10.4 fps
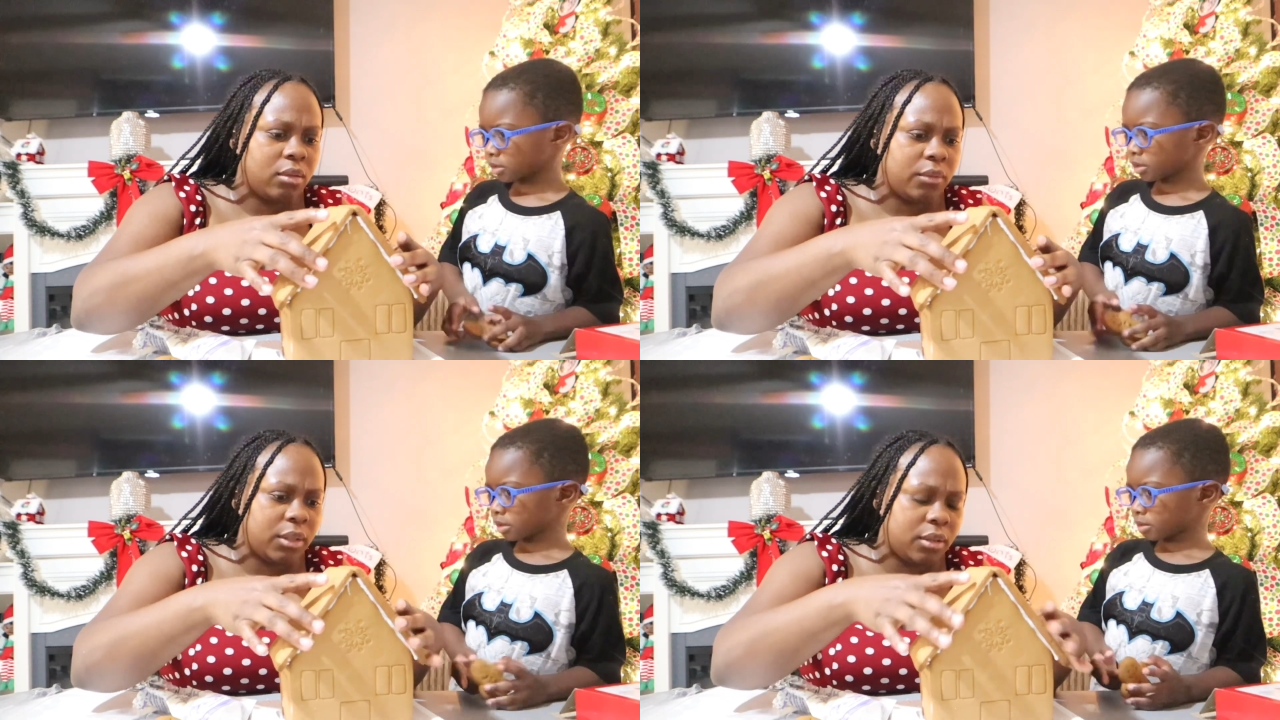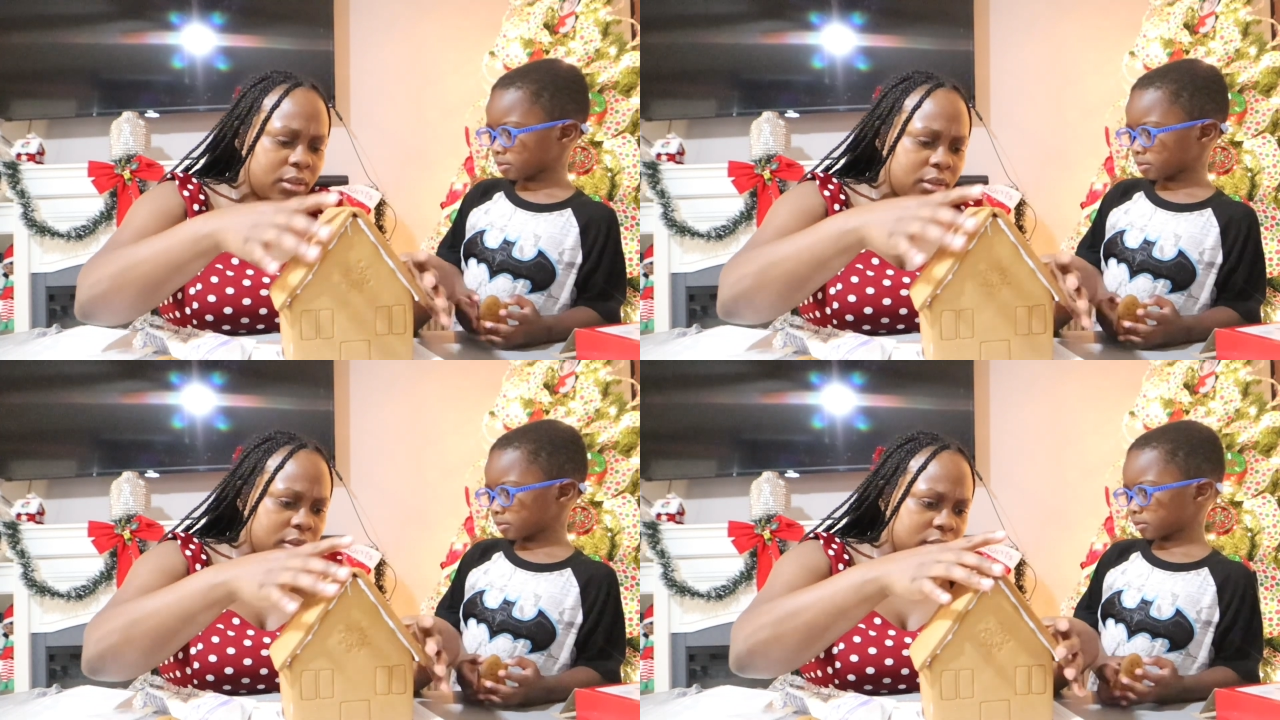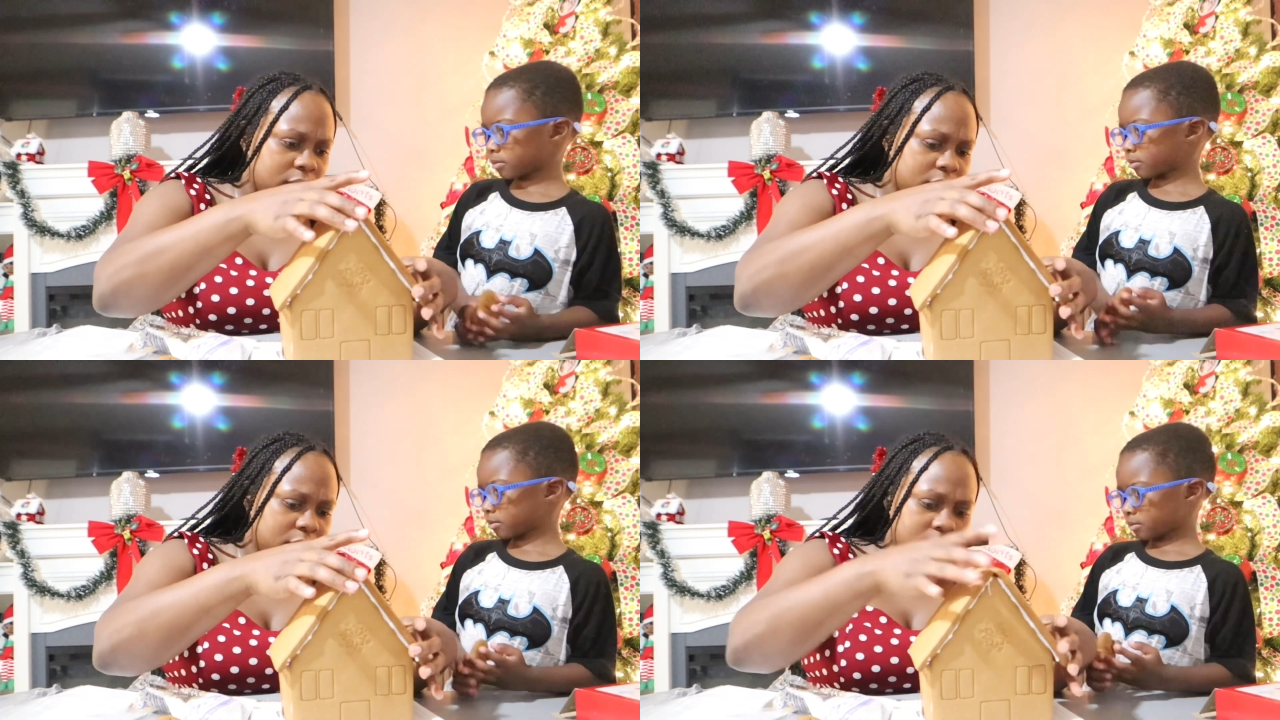Speaker 1: know either.
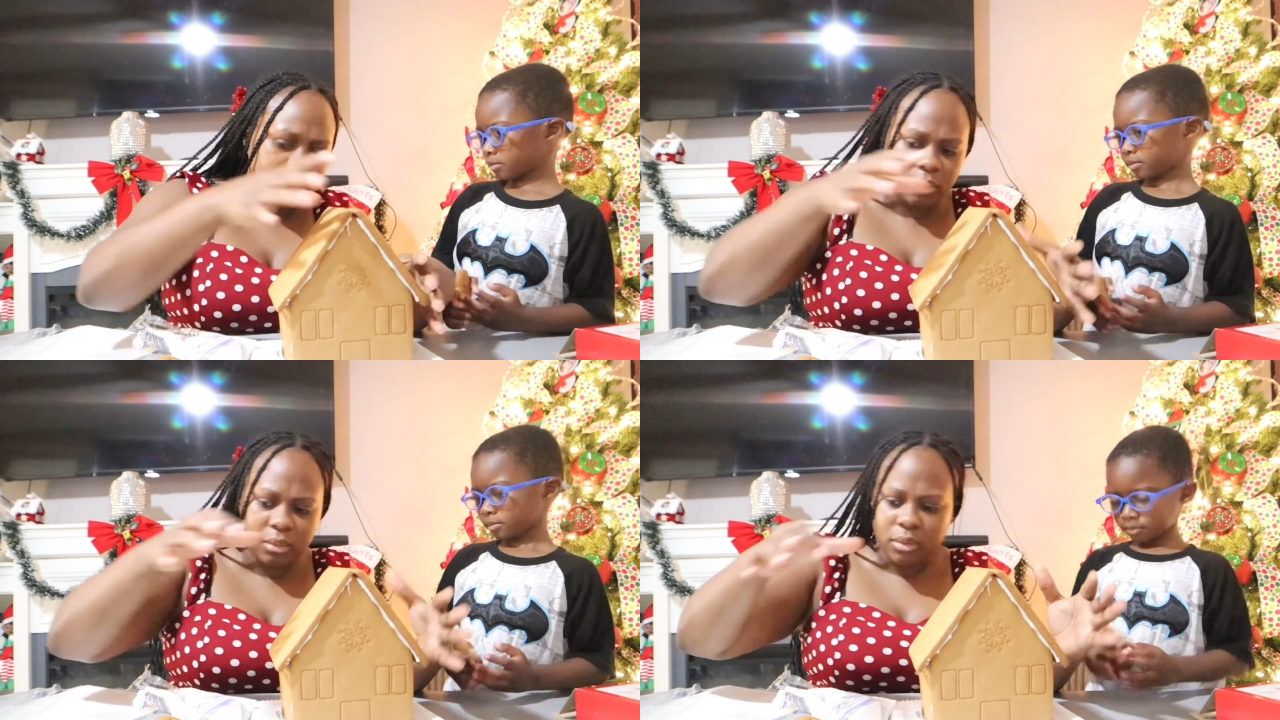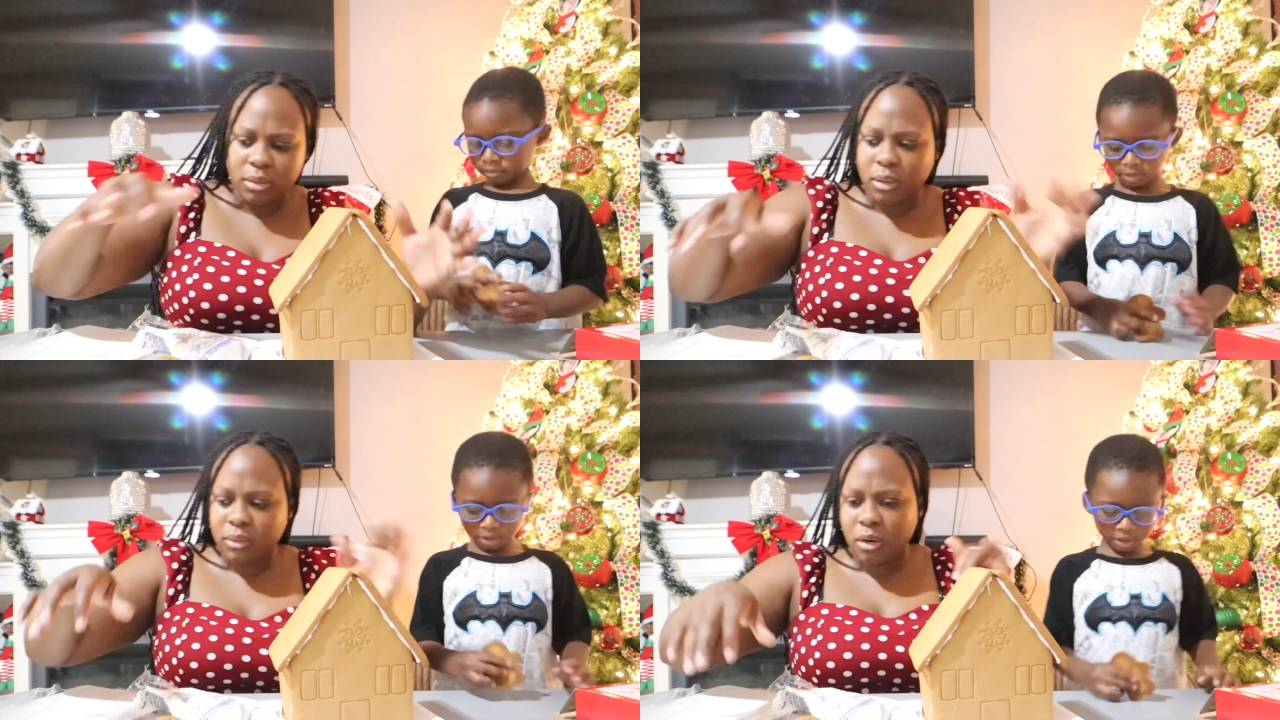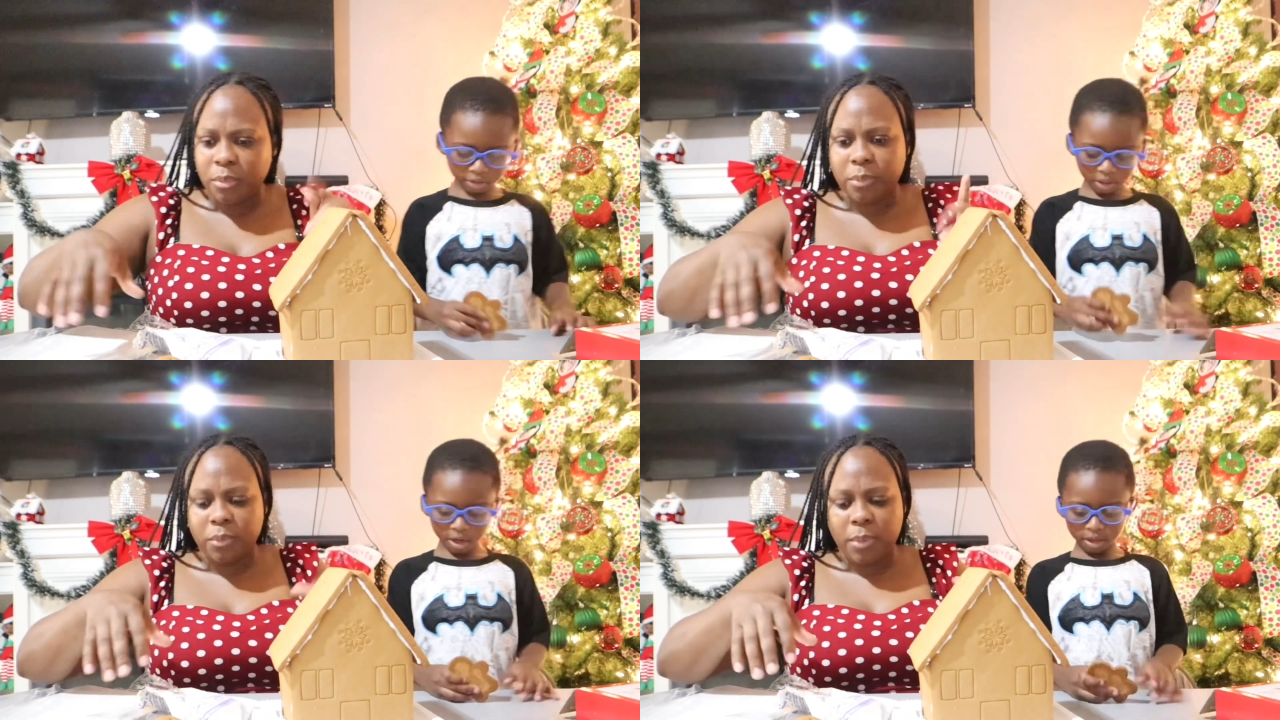
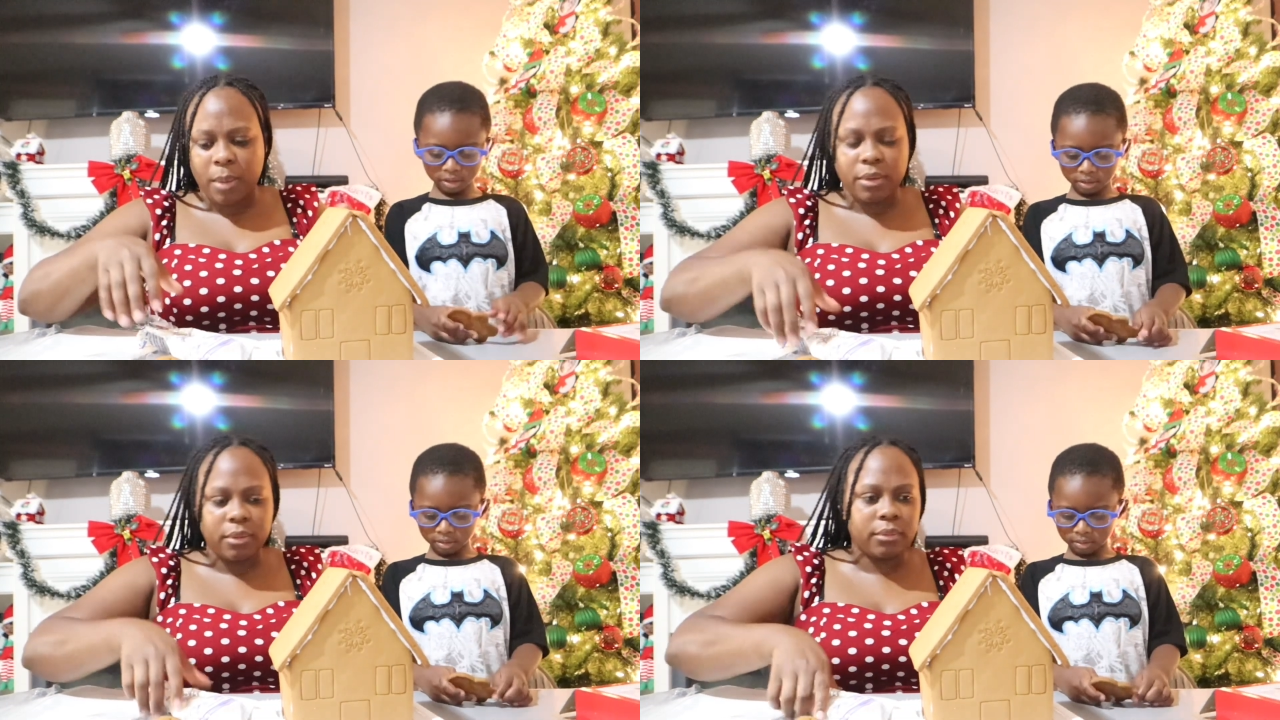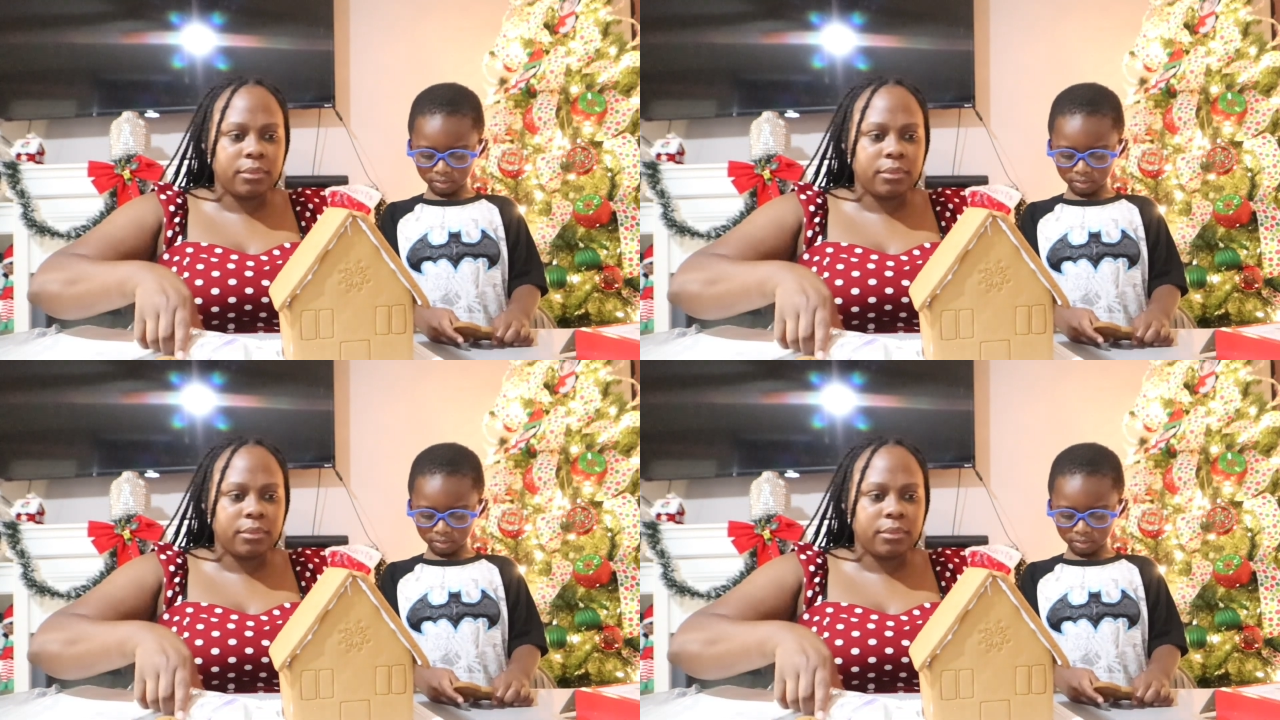Dun, dun.